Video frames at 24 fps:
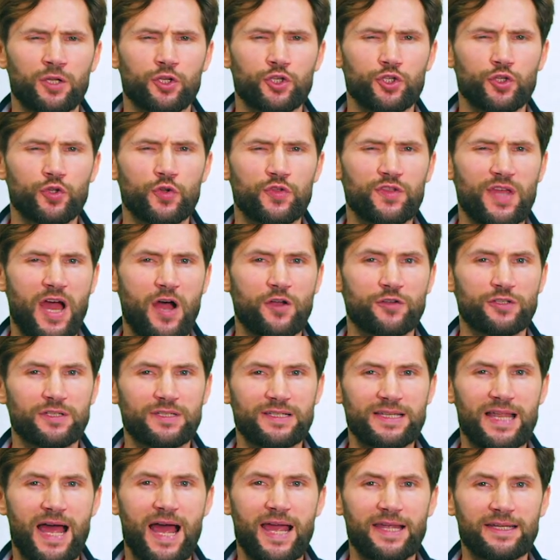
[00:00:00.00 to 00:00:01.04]

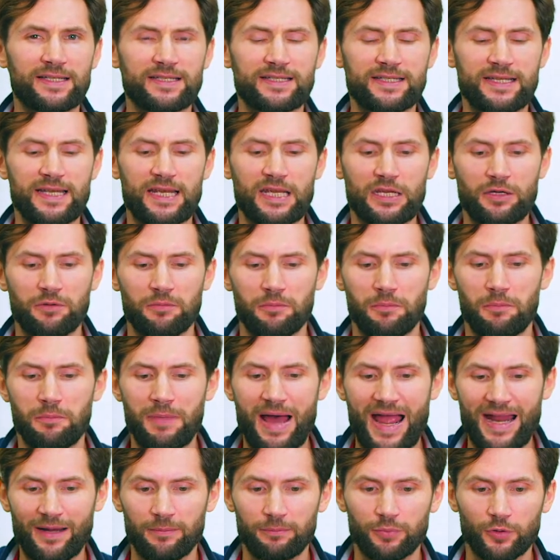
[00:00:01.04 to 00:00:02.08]
2019
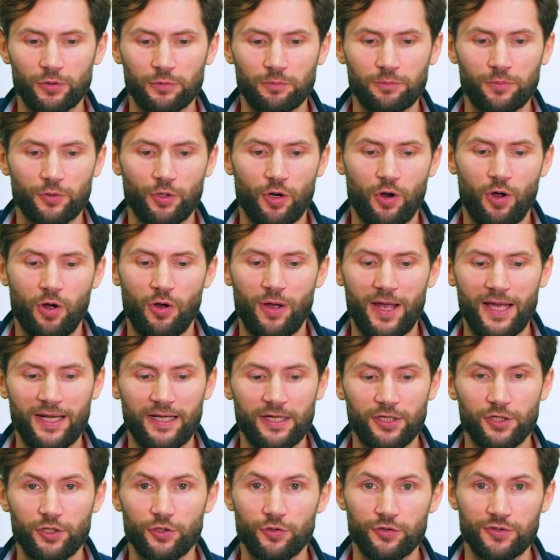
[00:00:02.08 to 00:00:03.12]
MacBook Pro and
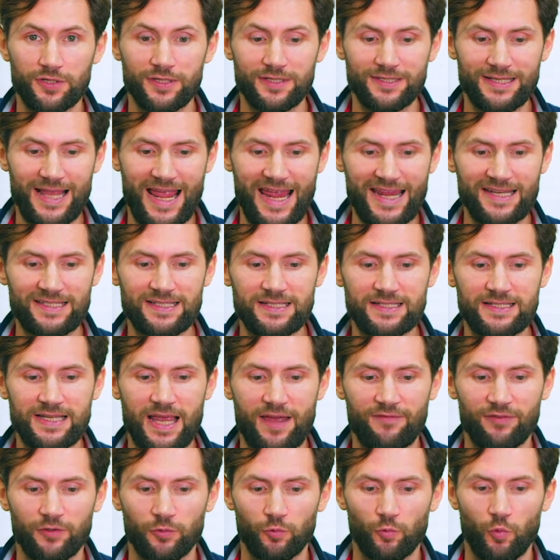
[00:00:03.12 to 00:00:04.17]
it uses
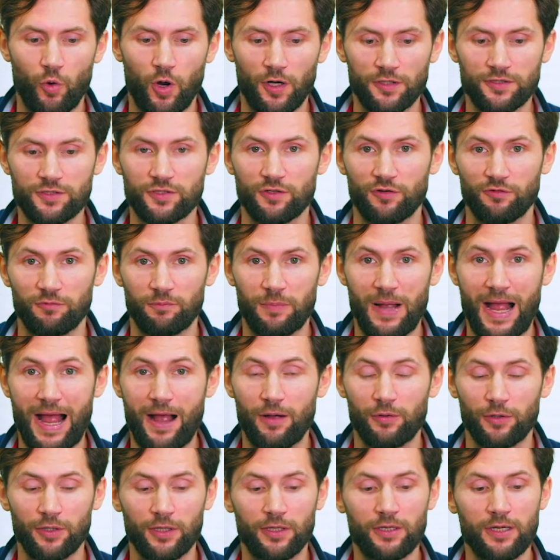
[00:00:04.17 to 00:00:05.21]
87 watts of
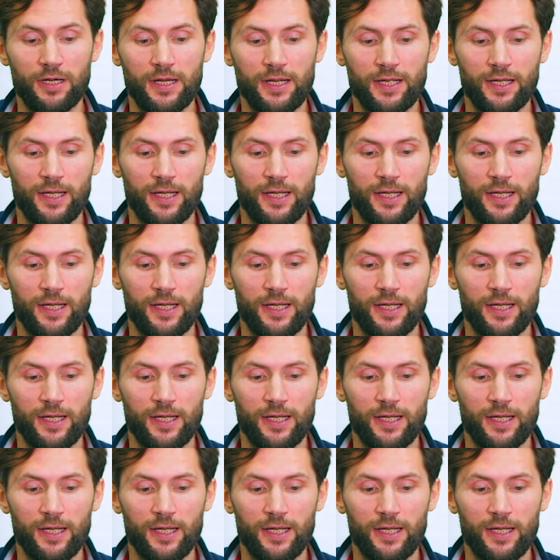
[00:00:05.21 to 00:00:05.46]
power,